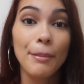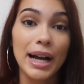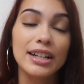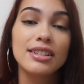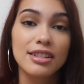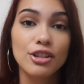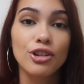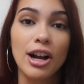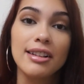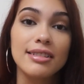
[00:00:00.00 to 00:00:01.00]
My
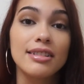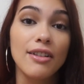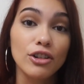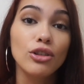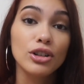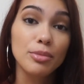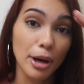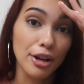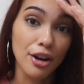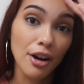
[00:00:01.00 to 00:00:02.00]
concealer has never looked
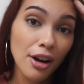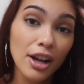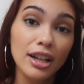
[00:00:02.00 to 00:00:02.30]
better.